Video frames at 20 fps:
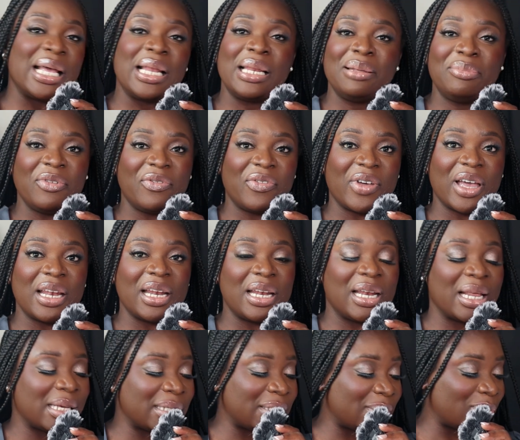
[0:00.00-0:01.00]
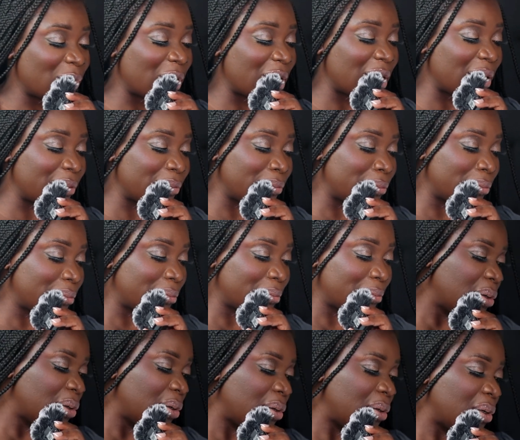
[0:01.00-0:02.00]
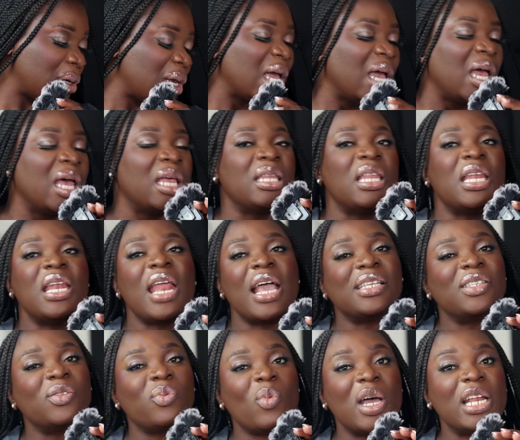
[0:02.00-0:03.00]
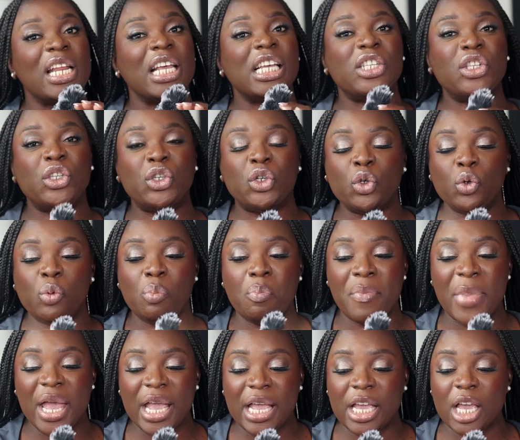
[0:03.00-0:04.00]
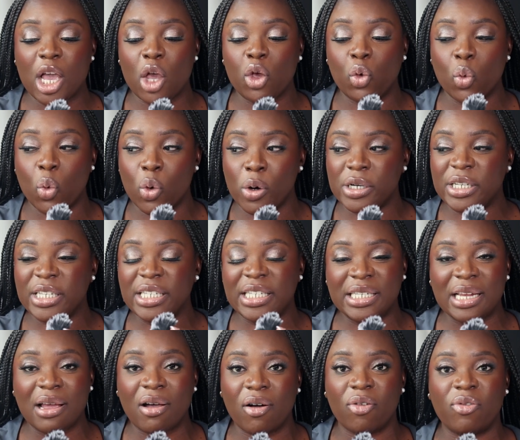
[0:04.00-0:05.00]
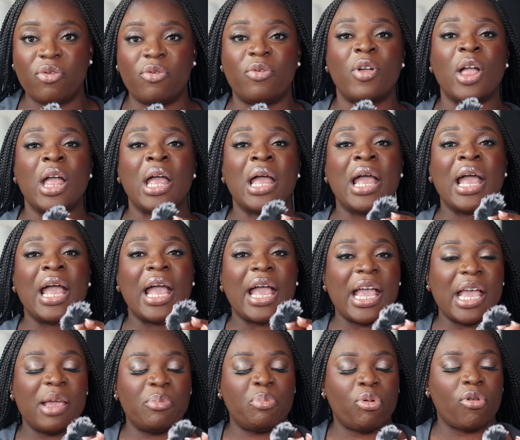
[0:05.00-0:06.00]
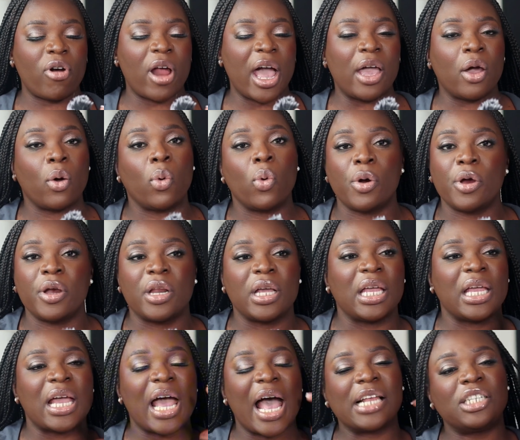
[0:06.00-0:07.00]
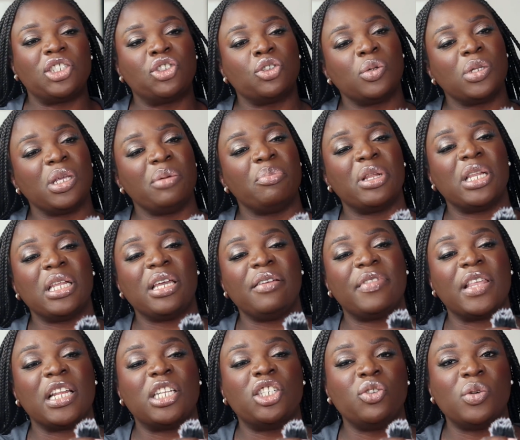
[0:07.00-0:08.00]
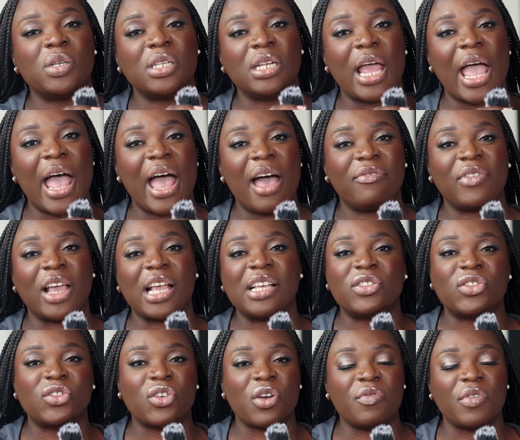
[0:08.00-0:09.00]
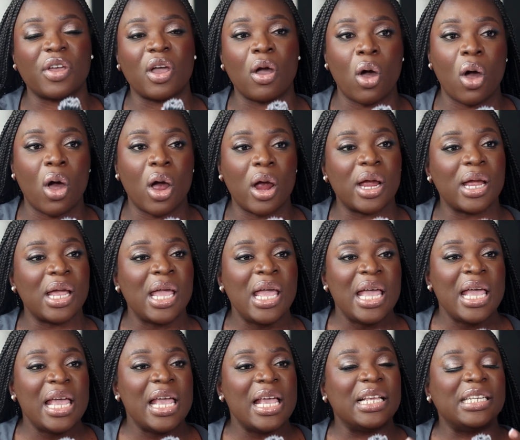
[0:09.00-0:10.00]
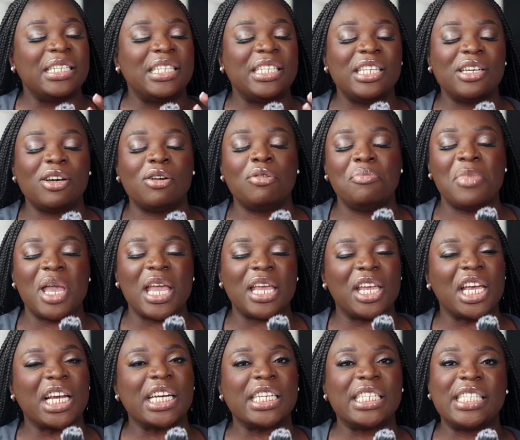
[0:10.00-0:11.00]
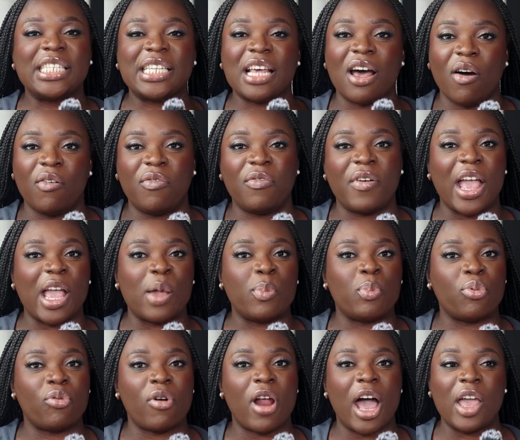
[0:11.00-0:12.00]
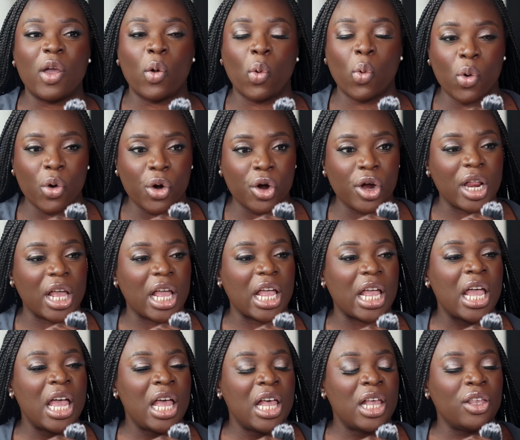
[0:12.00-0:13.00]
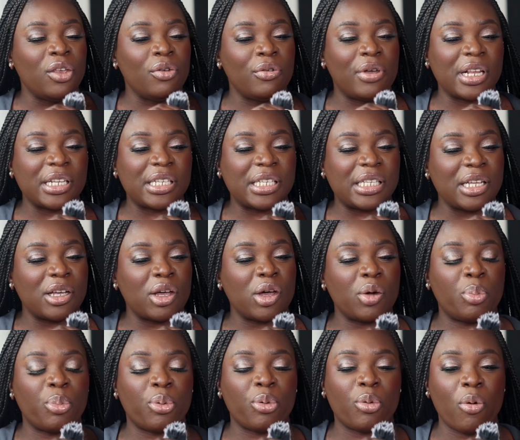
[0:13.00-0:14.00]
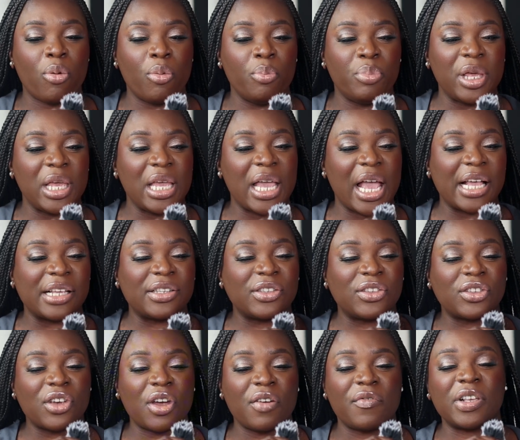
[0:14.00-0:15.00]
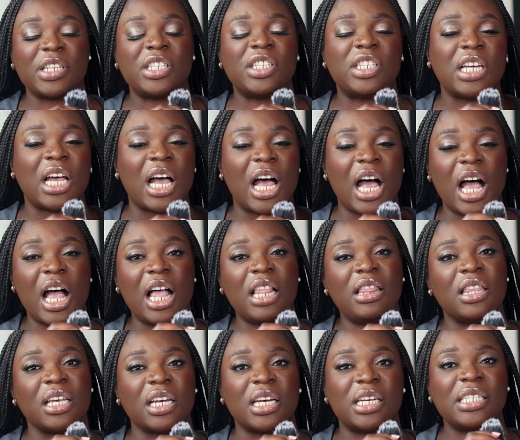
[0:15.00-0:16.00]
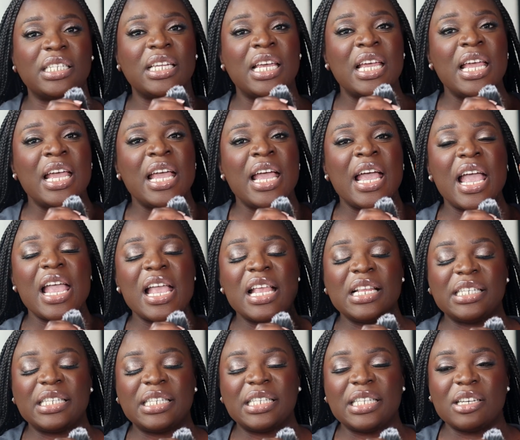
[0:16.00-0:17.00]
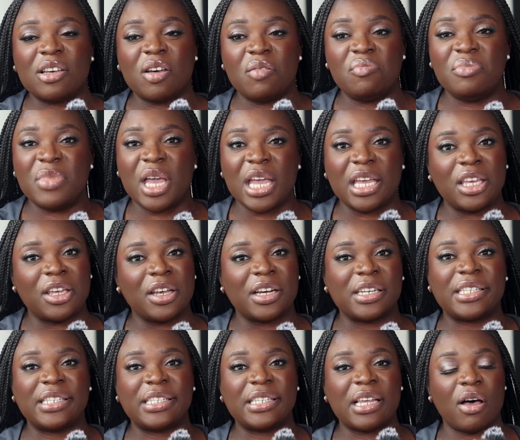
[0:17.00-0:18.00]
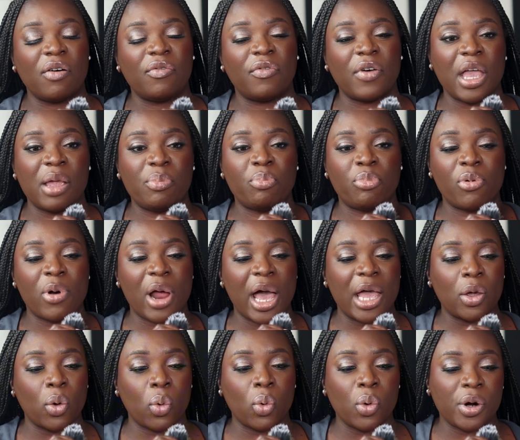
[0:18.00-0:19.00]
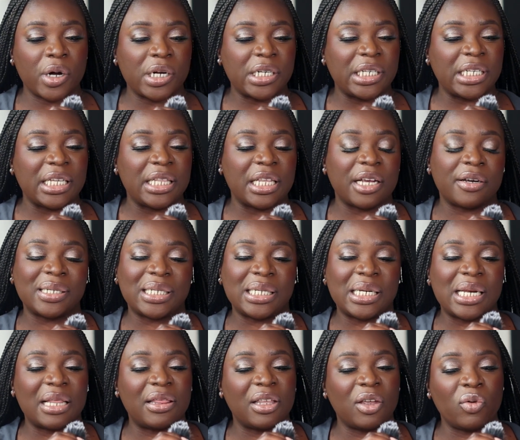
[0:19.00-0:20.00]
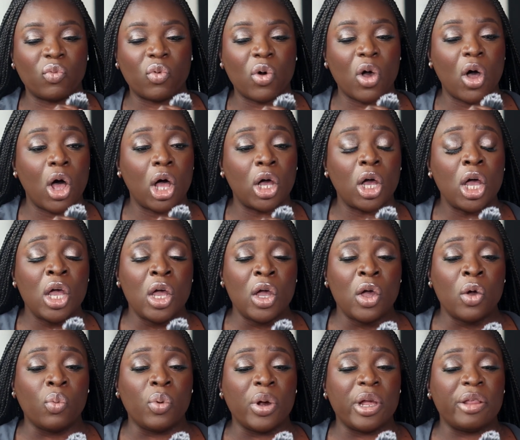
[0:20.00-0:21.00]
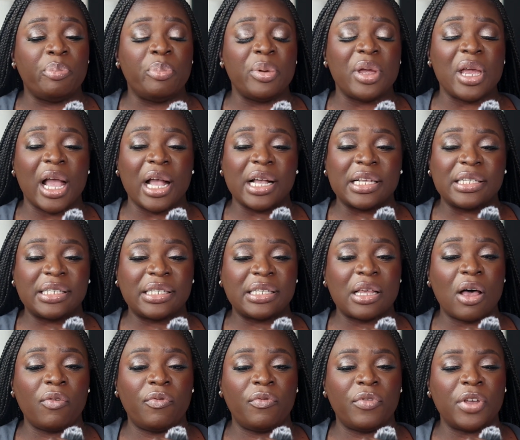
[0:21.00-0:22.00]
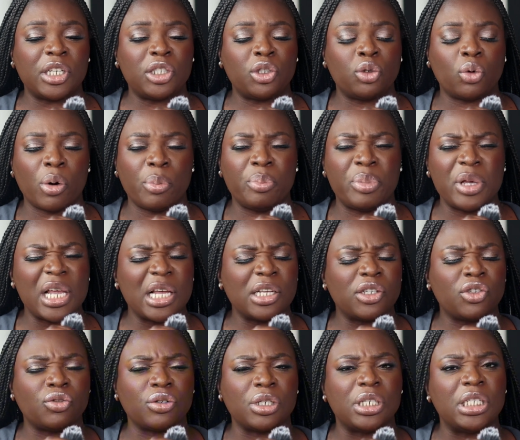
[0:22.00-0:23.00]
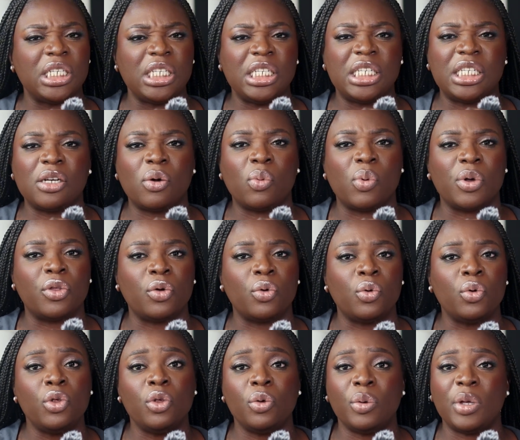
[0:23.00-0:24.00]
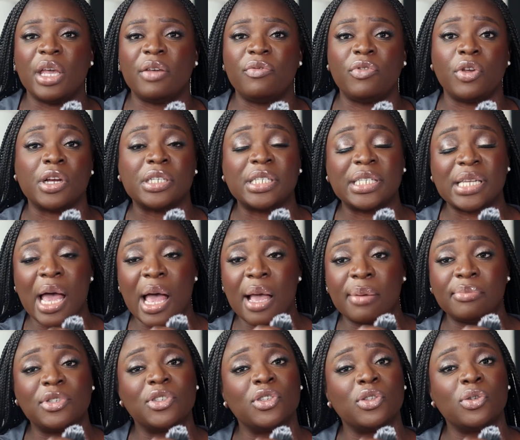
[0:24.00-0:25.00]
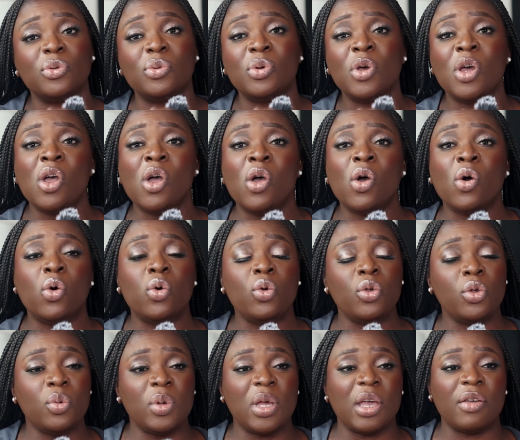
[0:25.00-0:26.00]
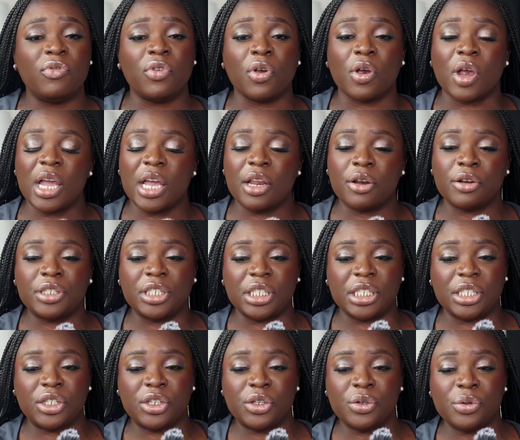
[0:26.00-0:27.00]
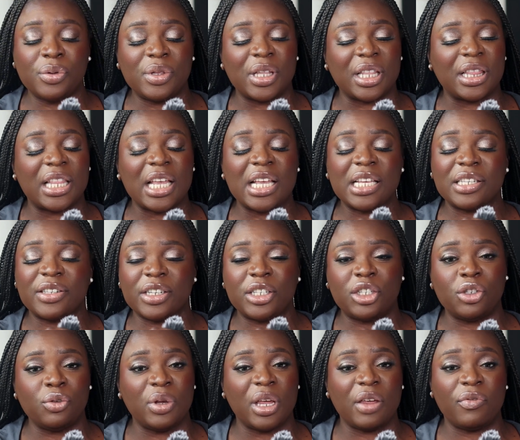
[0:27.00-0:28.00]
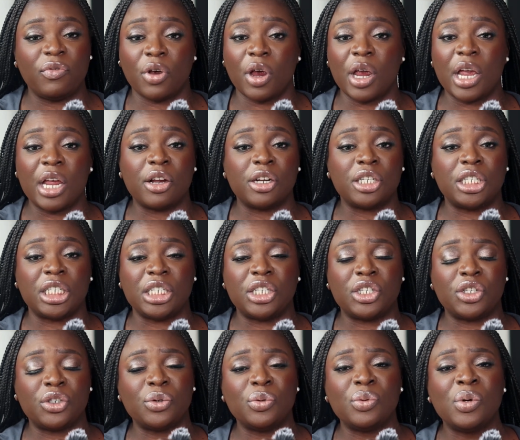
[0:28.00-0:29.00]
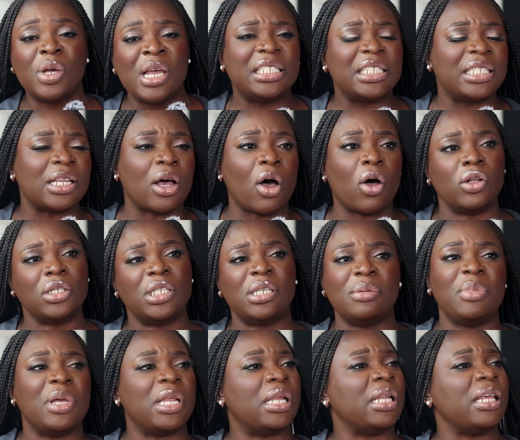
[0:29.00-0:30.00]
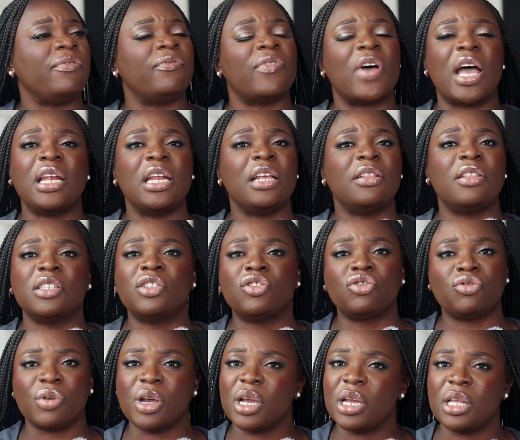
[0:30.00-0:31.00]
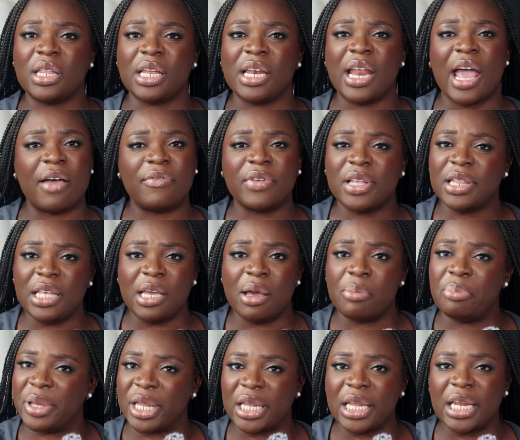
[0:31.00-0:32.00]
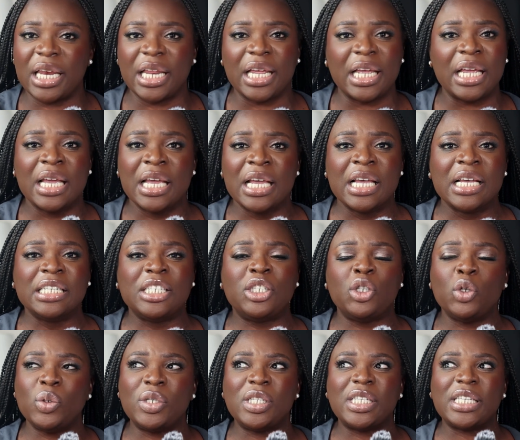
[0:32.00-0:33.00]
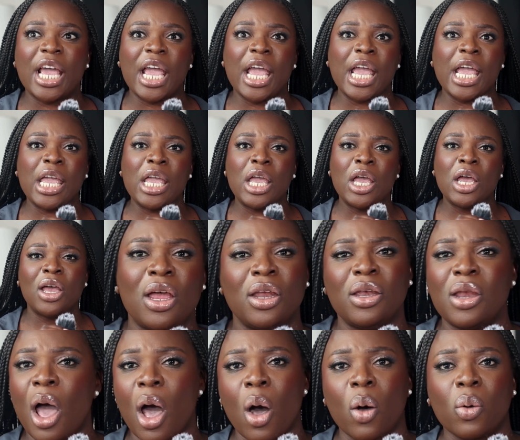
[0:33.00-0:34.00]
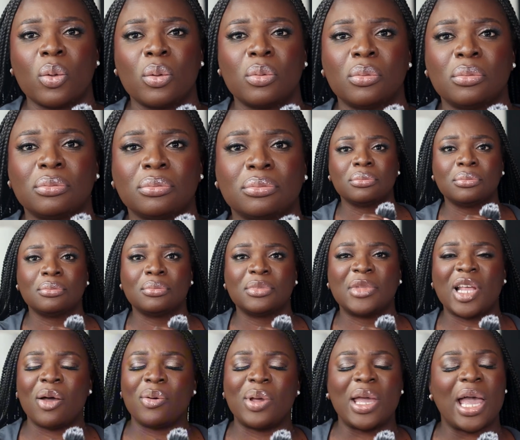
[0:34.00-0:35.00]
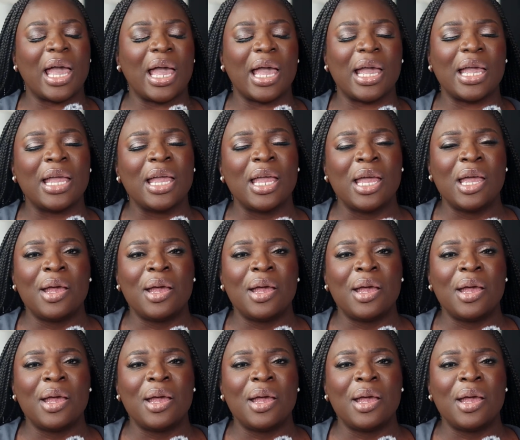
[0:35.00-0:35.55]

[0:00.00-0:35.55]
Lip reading: Let me find the next one. The next one is to make yourself a priority. I truly believe that you can have a servant heart and still make yourself a priority. You can still be a service to others and still make yourself a priority. There is nothing wrong with being selfish or being strategic with who you give your time to, who you give your energy to, the things that you give your energy to, just ultimately finding the strength and having the ability to say no. Okay.